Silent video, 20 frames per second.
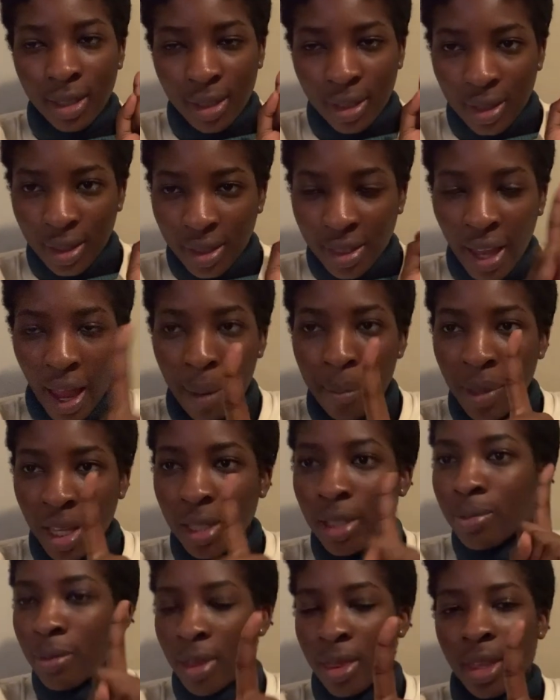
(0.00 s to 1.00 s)
that
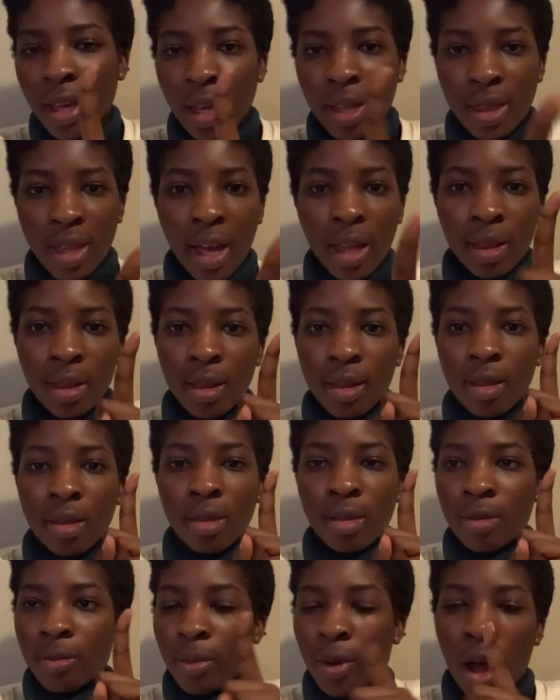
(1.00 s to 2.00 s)
makes me think that
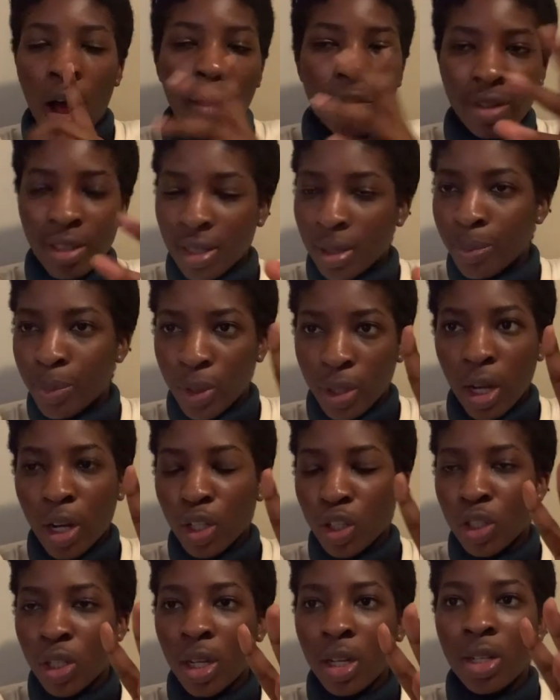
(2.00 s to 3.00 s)
obviously
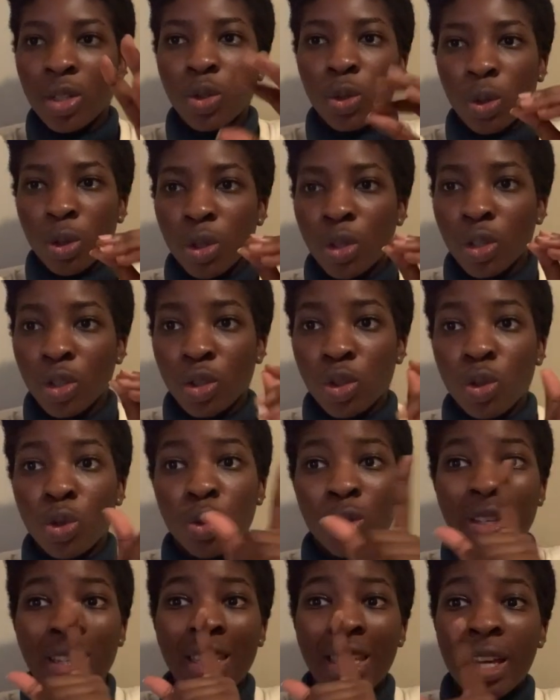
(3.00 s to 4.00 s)
production told her to
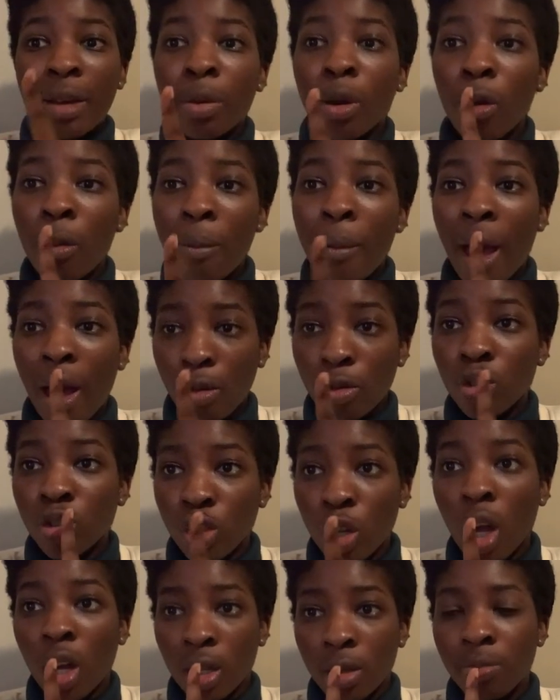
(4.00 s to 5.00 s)
keep her mouth
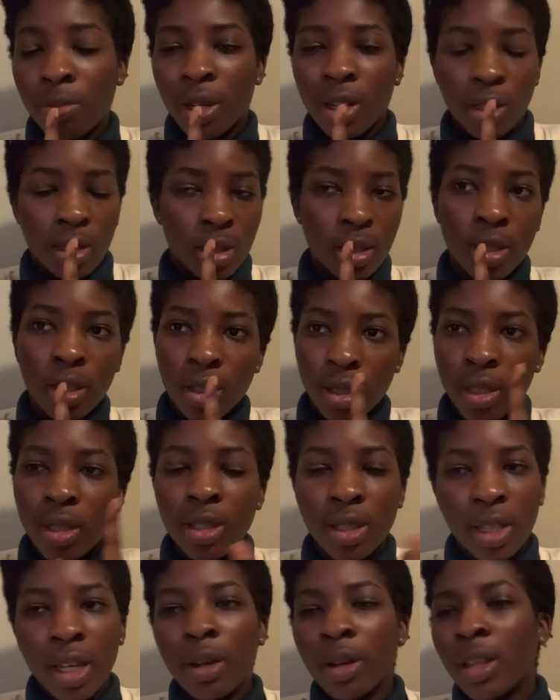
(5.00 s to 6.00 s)
shut because
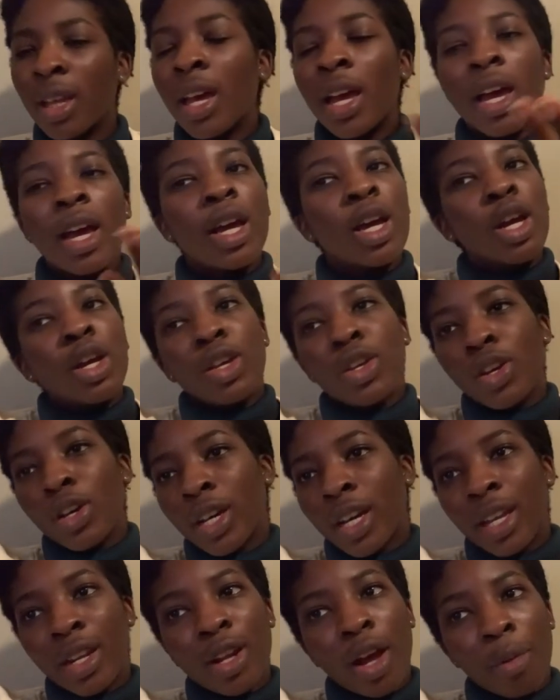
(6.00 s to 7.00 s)
they, you
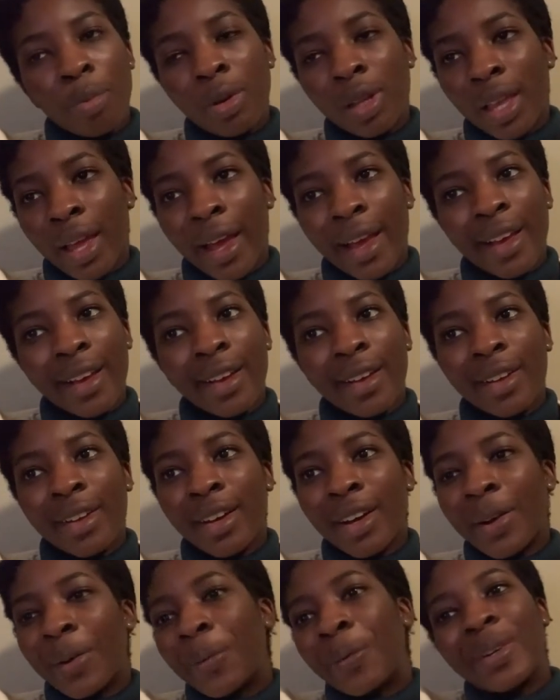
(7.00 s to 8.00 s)
cannot be like,
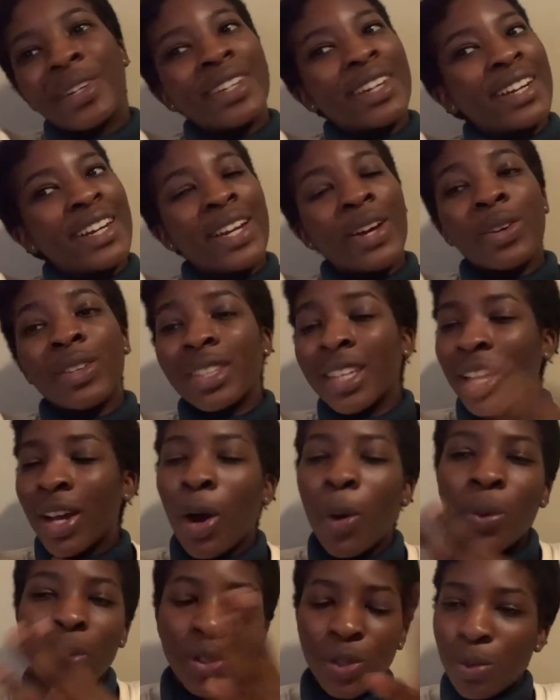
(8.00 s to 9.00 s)
oh, we didn't know. They
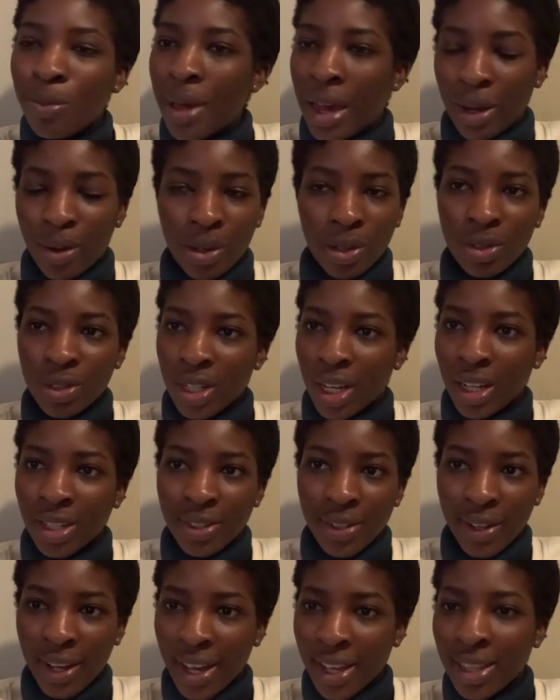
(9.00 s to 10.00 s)
always do background
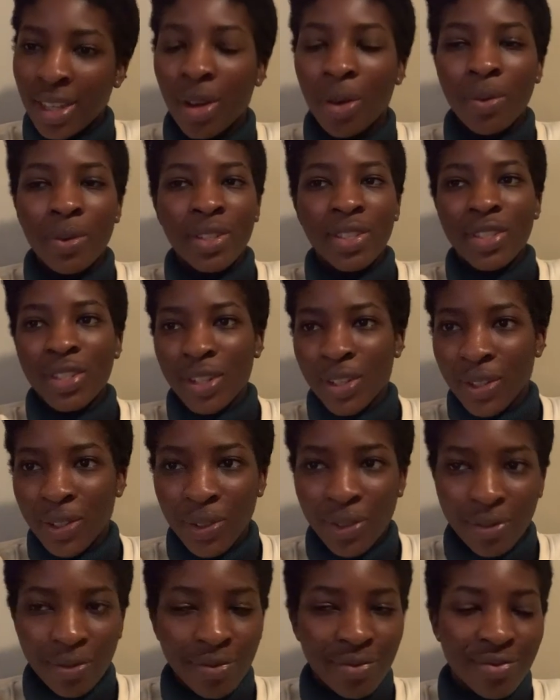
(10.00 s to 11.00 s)
checks, okay? They always
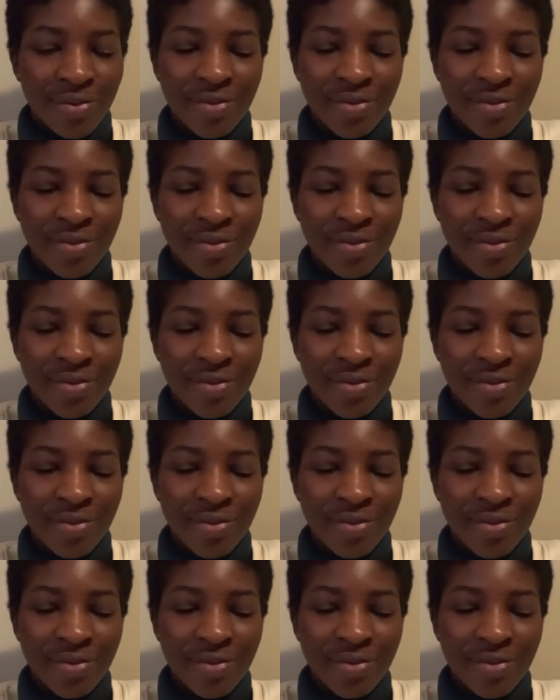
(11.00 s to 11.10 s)
do.